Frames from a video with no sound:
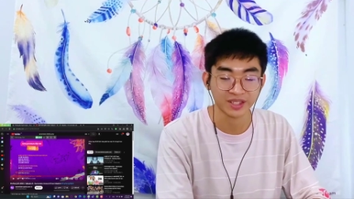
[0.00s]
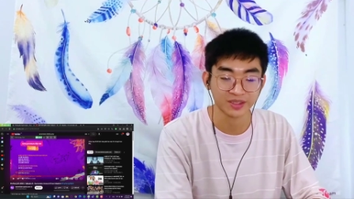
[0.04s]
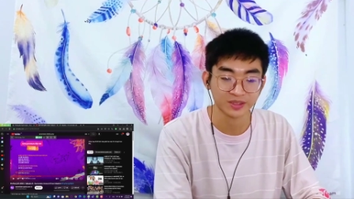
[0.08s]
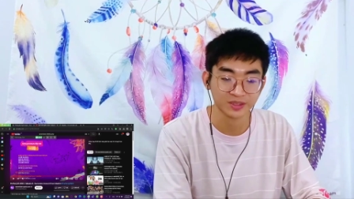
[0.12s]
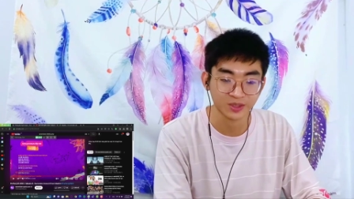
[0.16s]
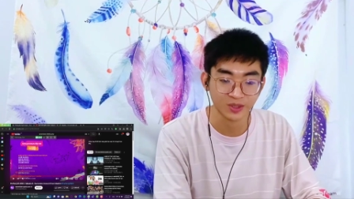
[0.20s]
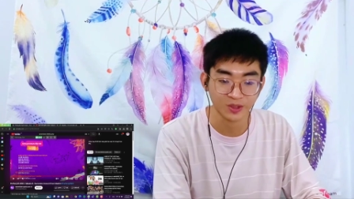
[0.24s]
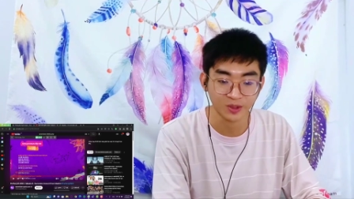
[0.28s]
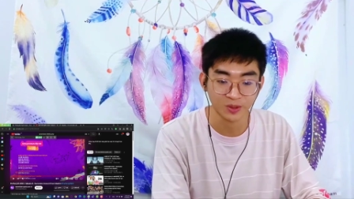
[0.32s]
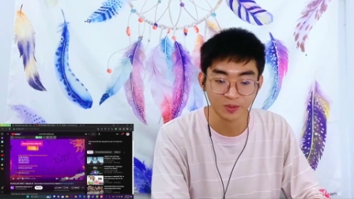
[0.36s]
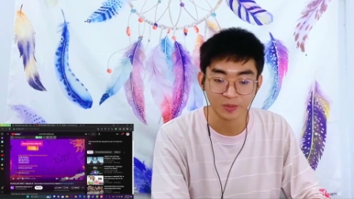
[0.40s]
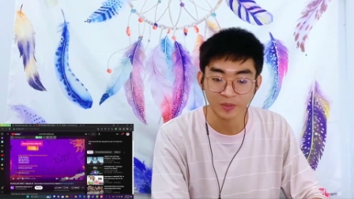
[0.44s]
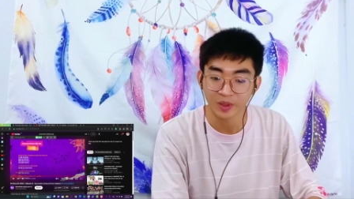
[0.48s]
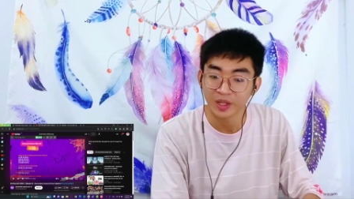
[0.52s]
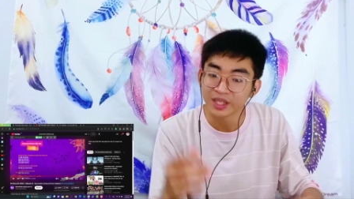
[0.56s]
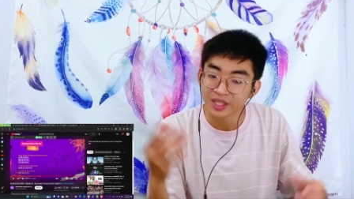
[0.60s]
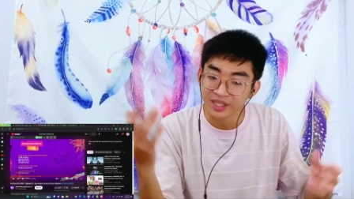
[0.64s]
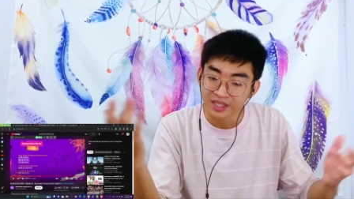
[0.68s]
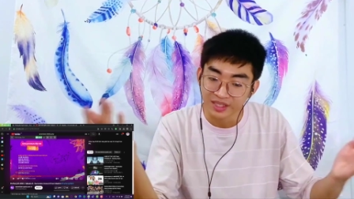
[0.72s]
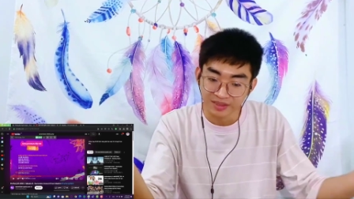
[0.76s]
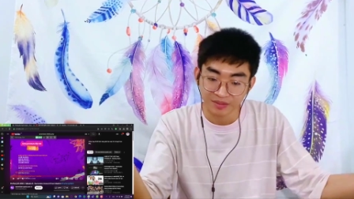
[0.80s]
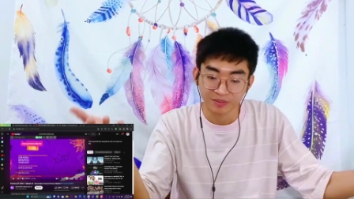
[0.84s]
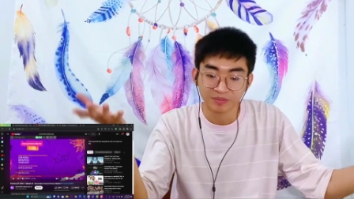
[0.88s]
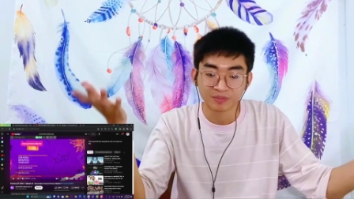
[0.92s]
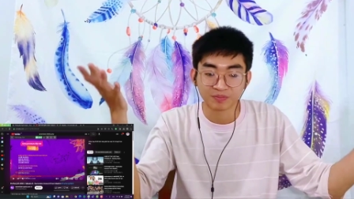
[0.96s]
So
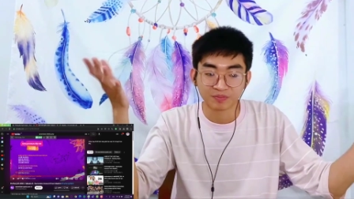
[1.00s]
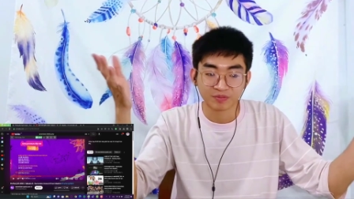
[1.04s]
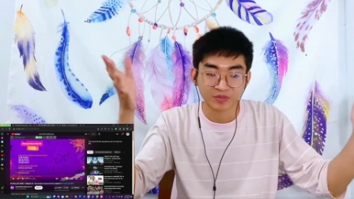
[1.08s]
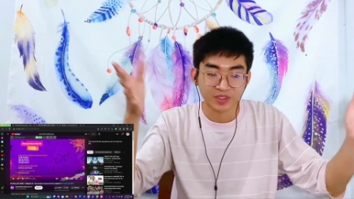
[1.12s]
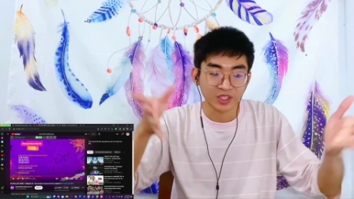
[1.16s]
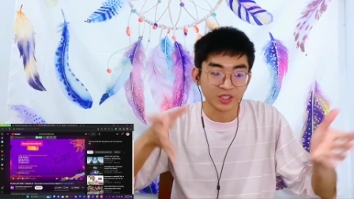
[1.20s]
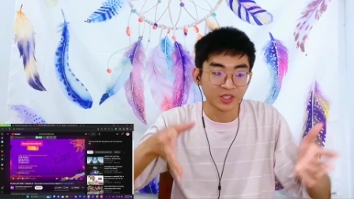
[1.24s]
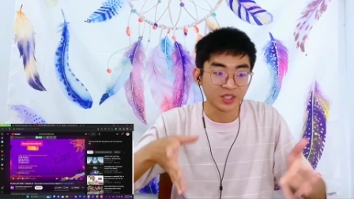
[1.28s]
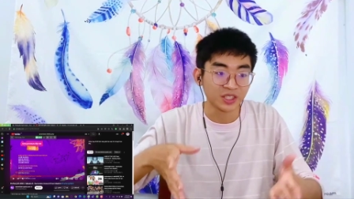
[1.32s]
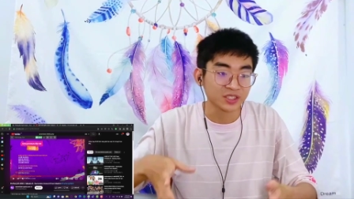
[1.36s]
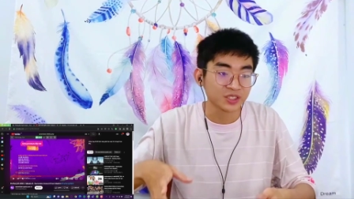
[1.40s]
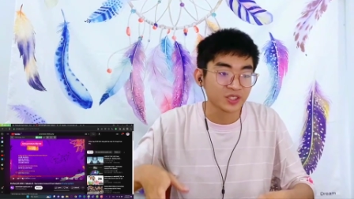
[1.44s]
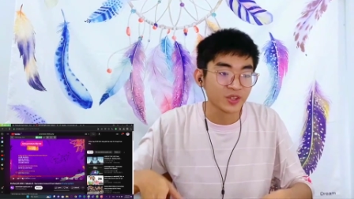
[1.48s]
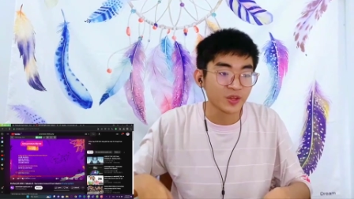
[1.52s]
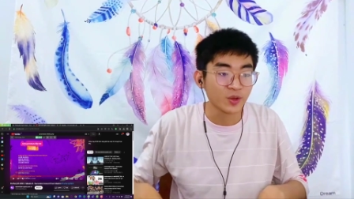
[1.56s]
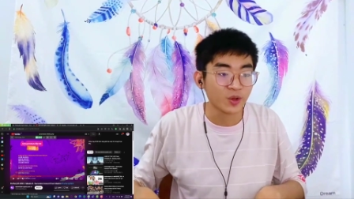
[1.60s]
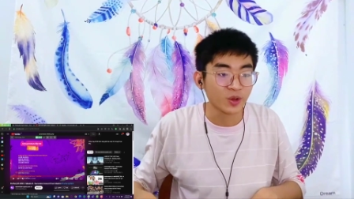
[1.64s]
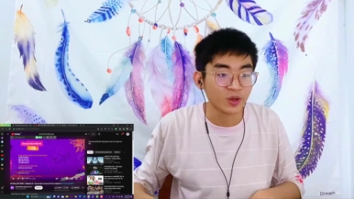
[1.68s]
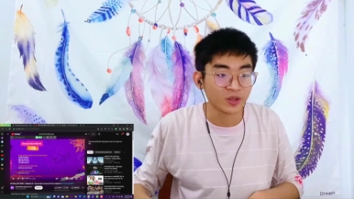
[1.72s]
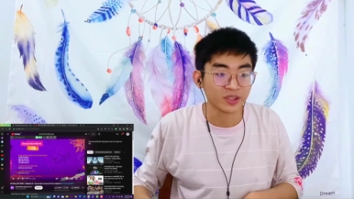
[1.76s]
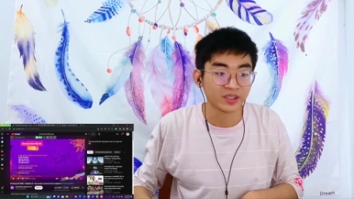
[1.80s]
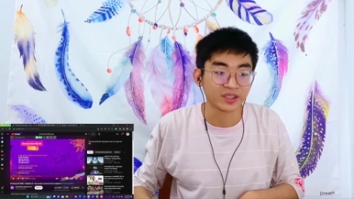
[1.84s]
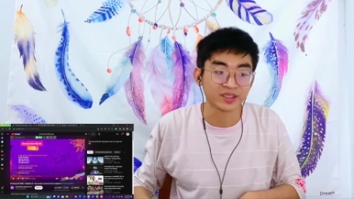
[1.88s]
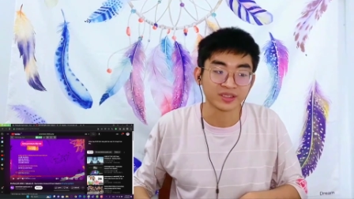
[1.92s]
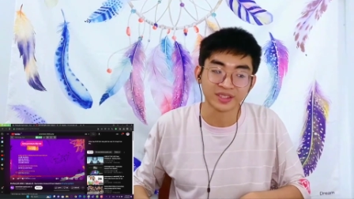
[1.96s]
glad you on
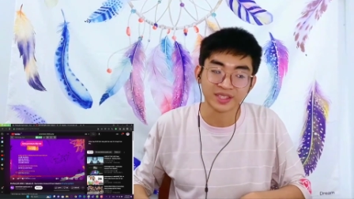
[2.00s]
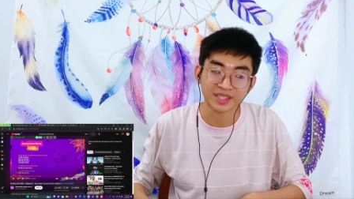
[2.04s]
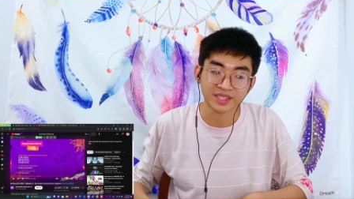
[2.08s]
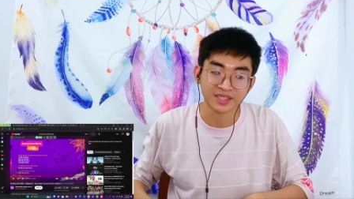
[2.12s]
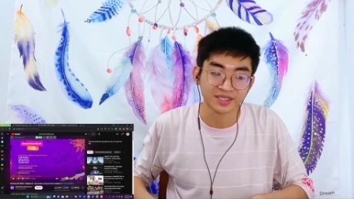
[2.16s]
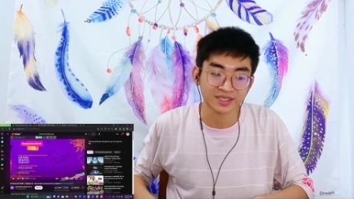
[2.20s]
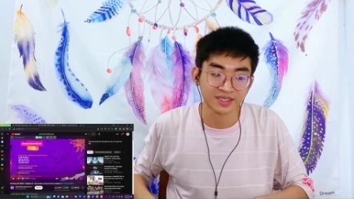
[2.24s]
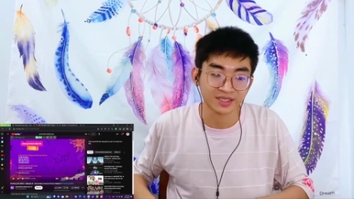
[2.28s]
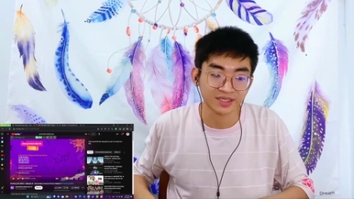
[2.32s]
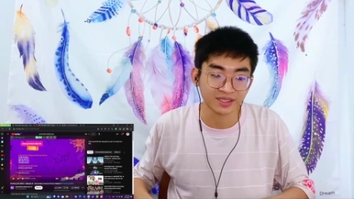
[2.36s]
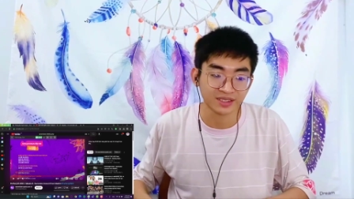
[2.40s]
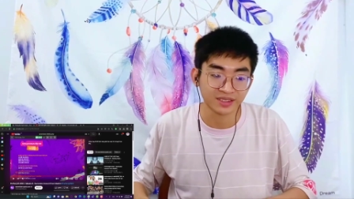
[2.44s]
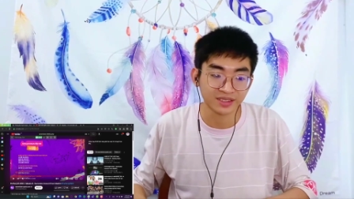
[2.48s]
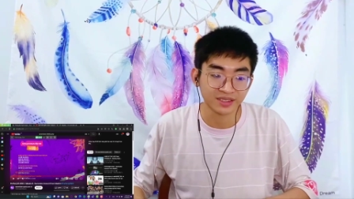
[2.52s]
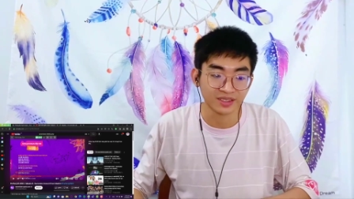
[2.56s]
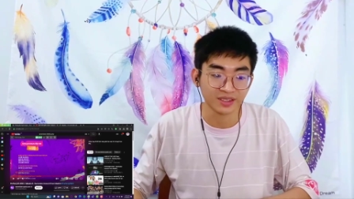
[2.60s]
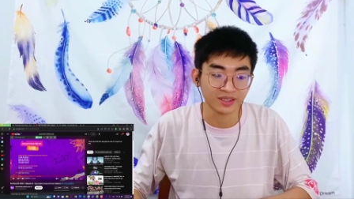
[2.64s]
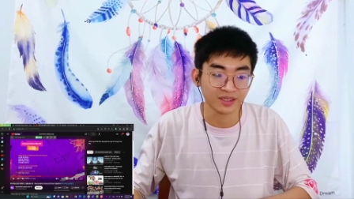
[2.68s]
the contestant,